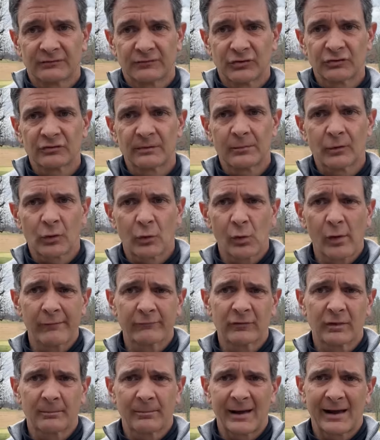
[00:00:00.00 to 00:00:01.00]
First, I'm going to go
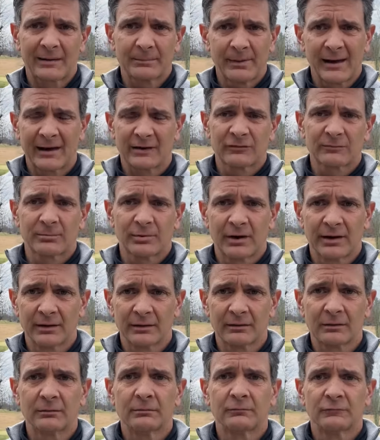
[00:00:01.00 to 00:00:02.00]
over the backpack
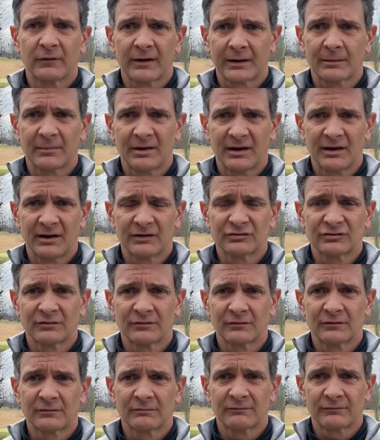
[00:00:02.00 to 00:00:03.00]
sprayer
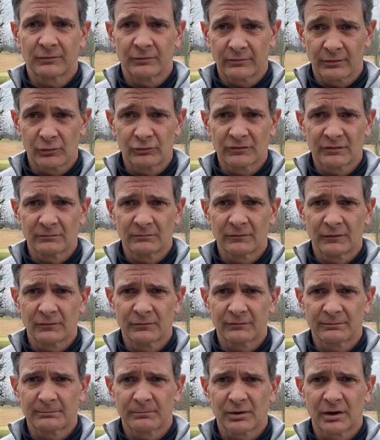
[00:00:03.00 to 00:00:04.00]
recommendations for those
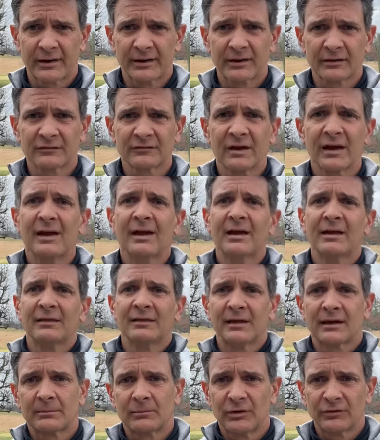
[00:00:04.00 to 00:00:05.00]
those products.
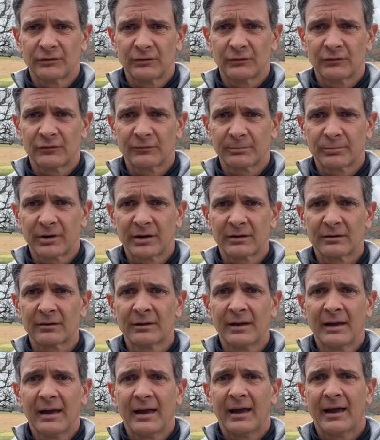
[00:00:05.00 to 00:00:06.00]
Then I'm going to do the
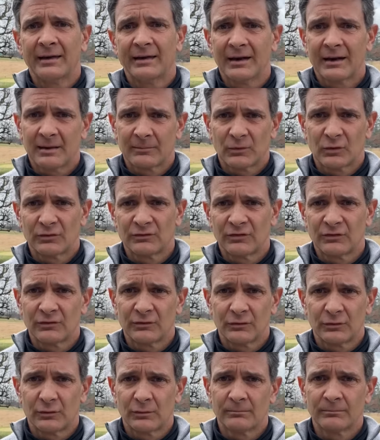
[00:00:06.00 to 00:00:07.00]
spreader, and then I'm going to
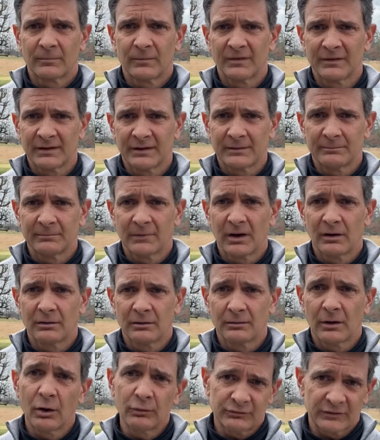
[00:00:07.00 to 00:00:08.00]
do the
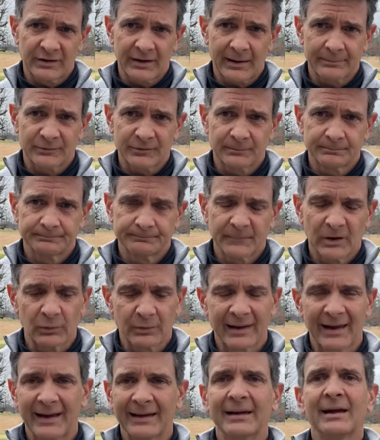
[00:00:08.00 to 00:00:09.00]
hose adapter.
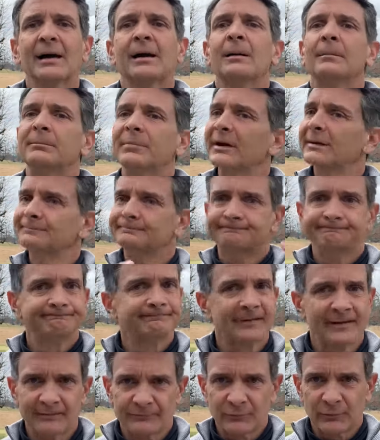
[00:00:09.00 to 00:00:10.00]
Okay, but
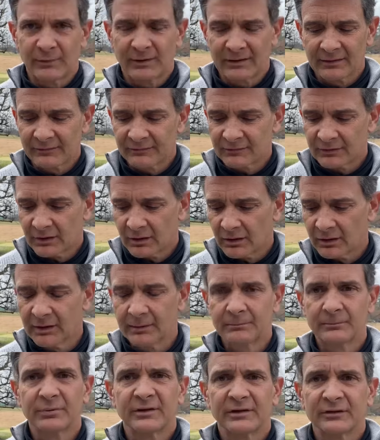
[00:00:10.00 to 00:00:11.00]
if you want to listen to all
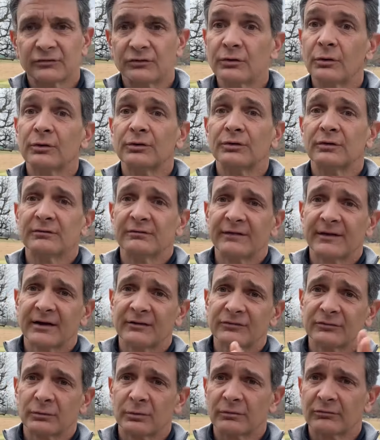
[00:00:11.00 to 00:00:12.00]
of them, please do, or you can
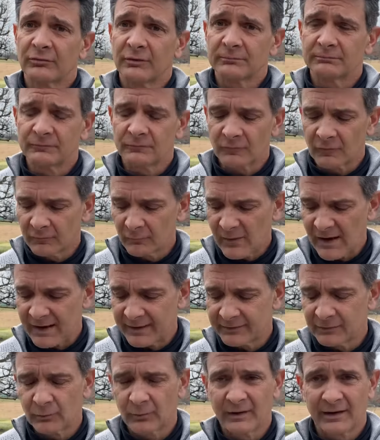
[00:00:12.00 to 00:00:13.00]
fast forward, re
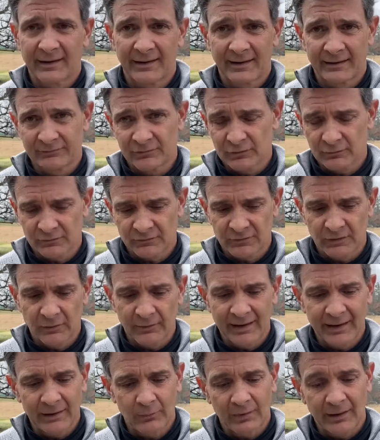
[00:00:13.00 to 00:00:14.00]
rewind, or what have you. So
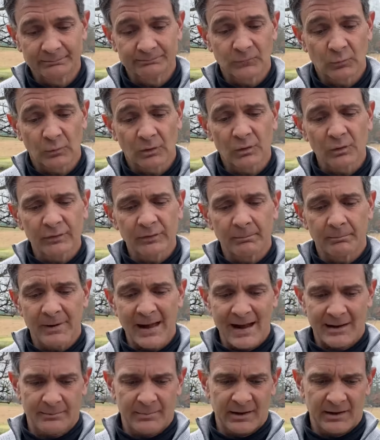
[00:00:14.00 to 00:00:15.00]
anyway, we're going to
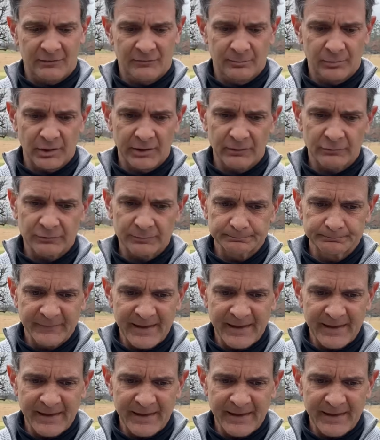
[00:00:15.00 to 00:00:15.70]
backpack sprayers.